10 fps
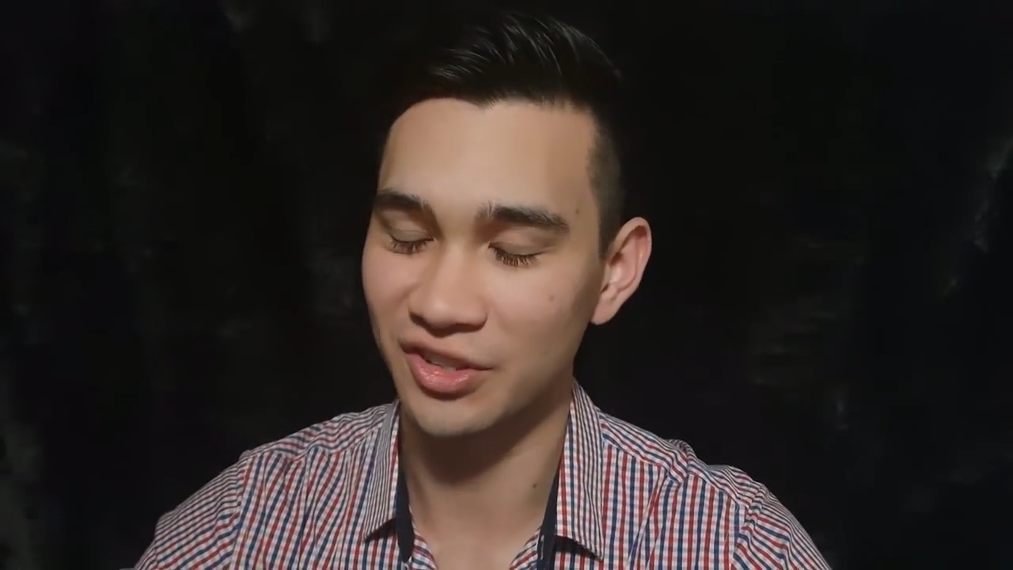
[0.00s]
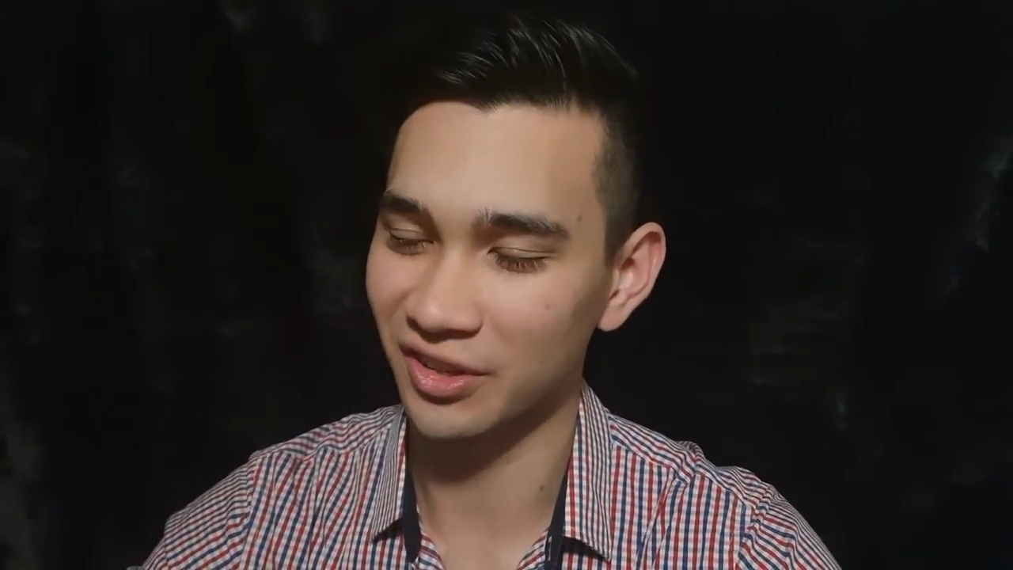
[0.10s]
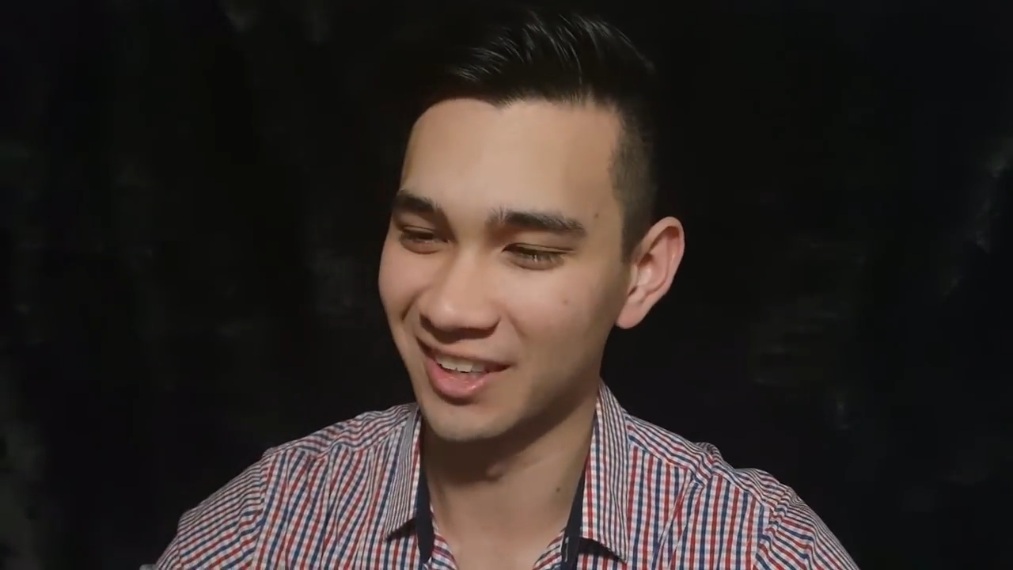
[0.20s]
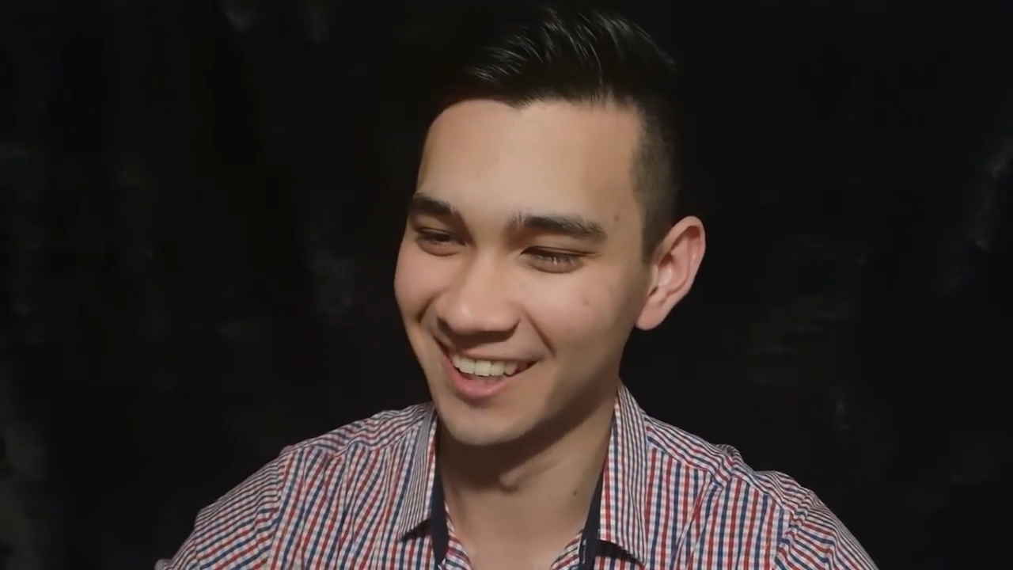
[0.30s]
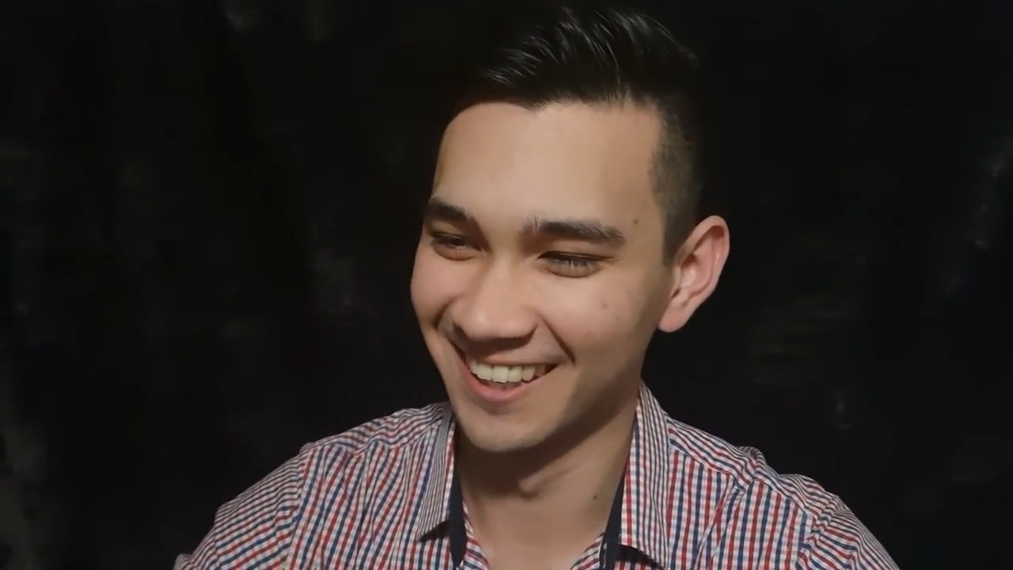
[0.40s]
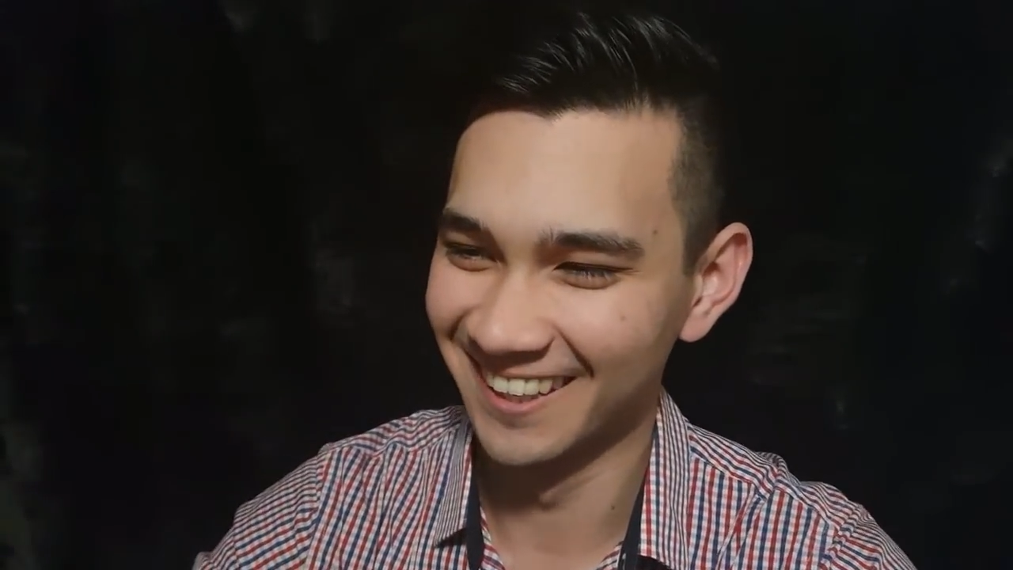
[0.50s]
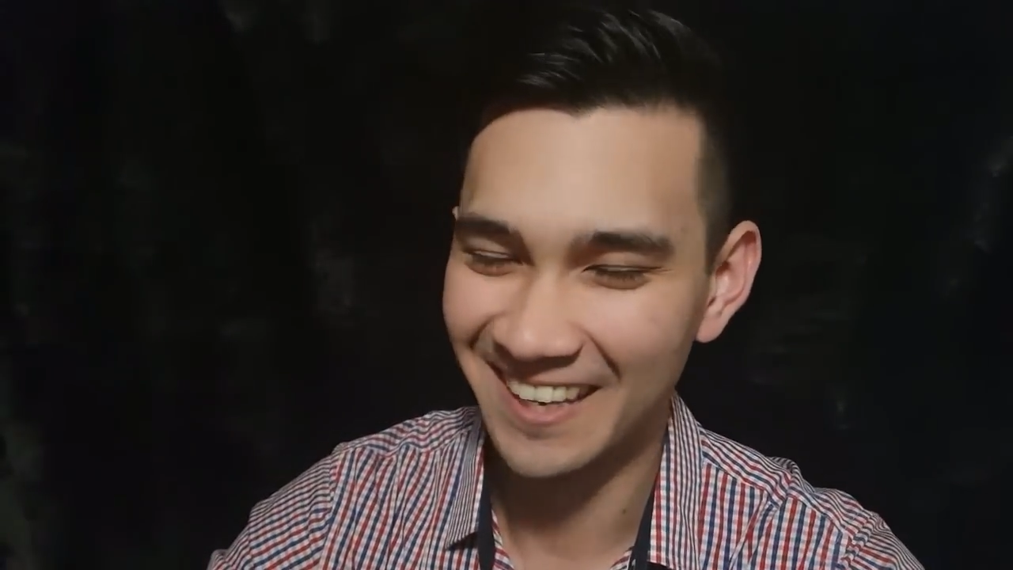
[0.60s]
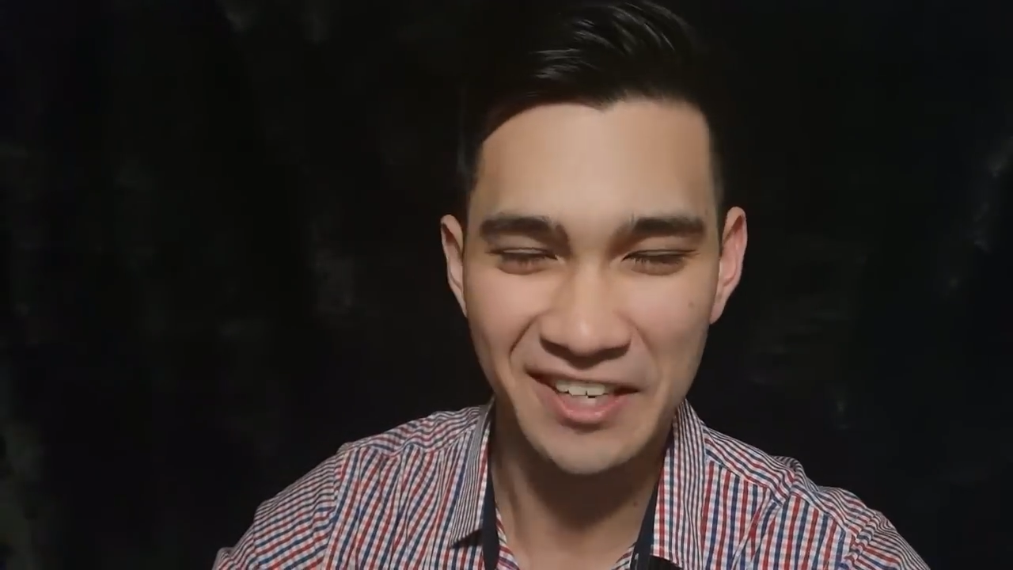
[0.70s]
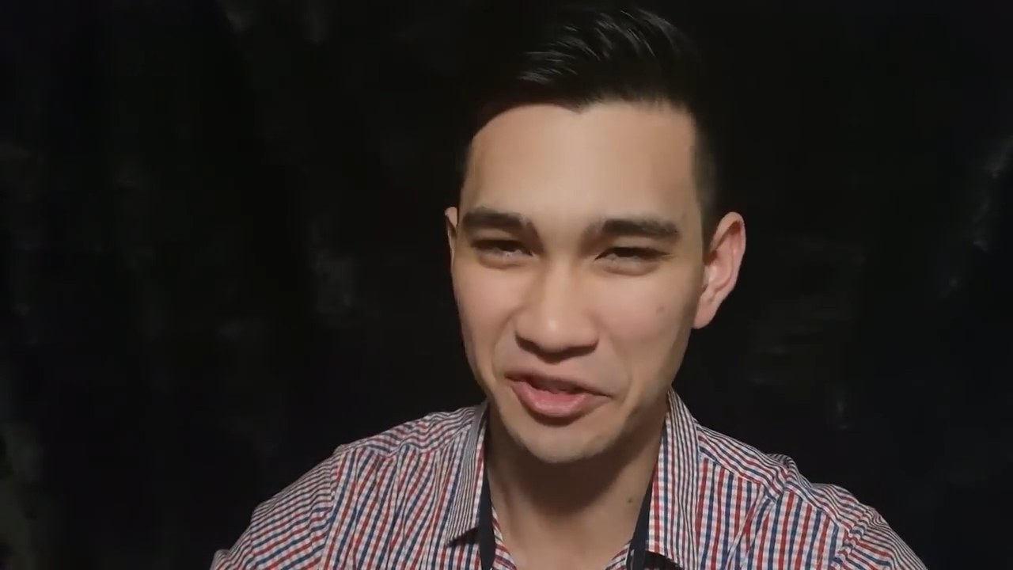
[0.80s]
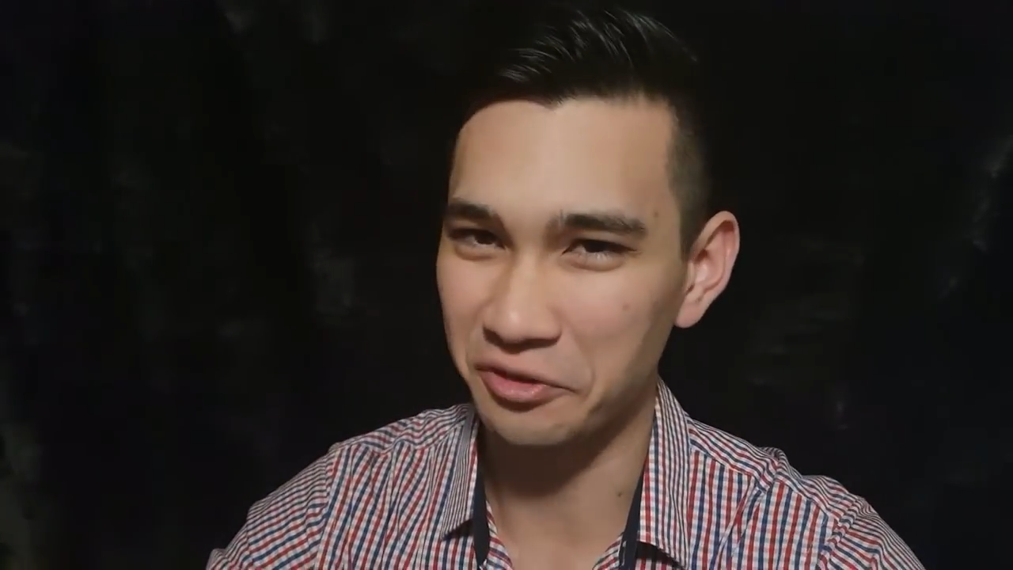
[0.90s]
so
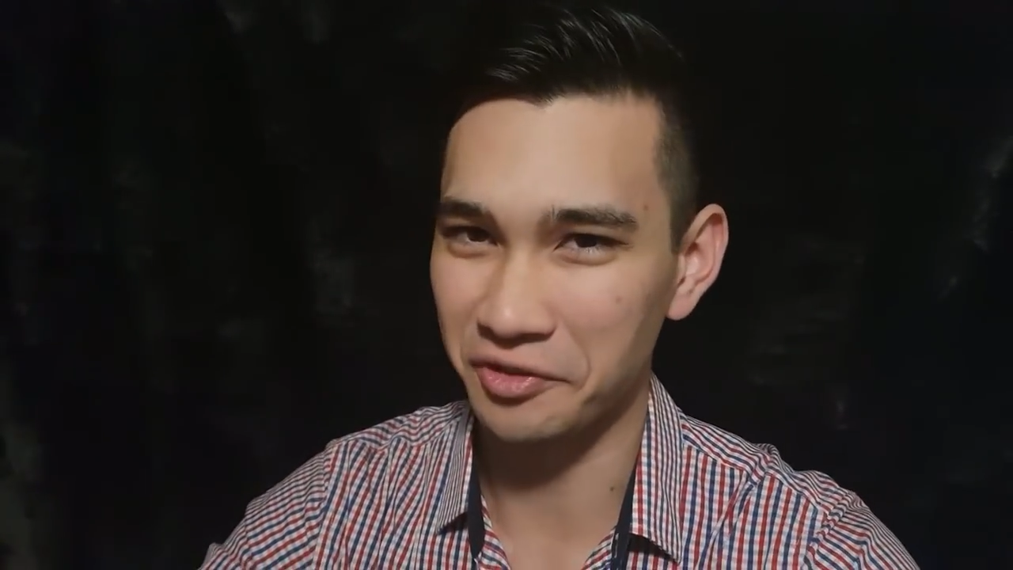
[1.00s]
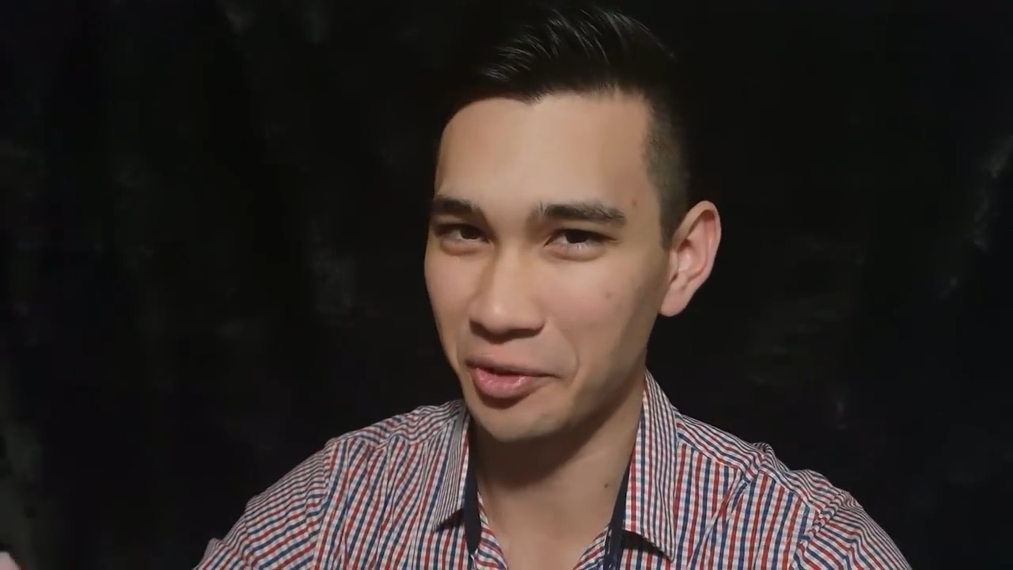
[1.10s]
don't